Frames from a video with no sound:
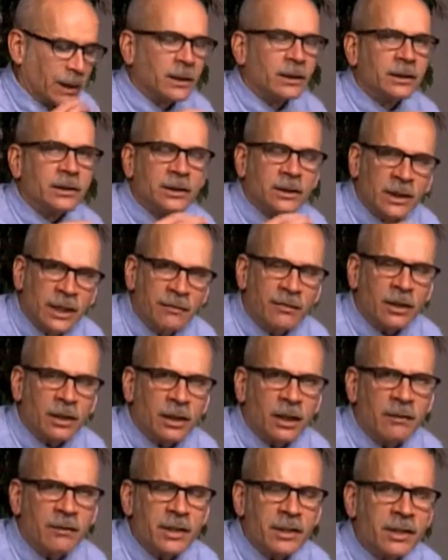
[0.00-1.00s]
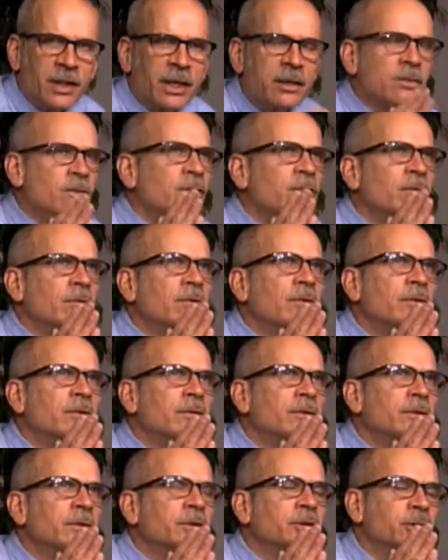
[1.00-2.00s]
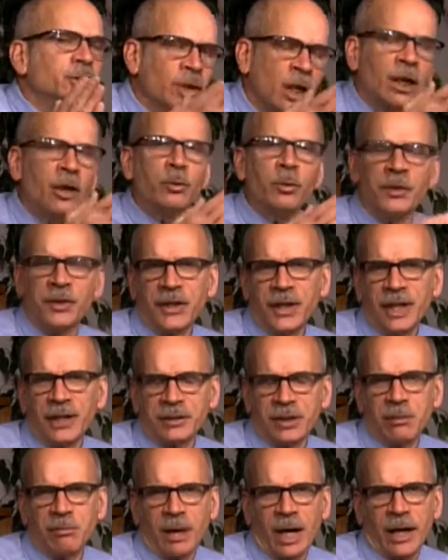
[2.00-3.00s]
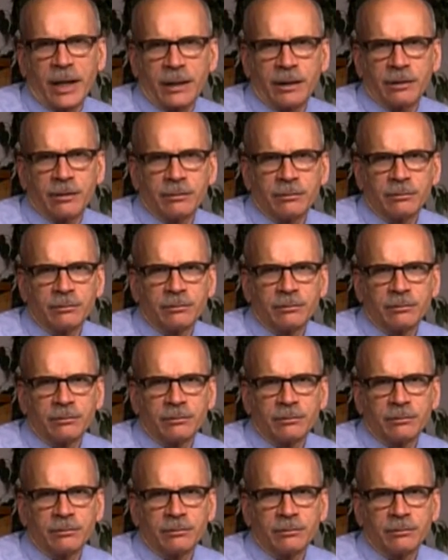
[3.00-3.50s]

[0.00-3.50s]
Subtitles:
Stephen Covey says, start with the end in mind.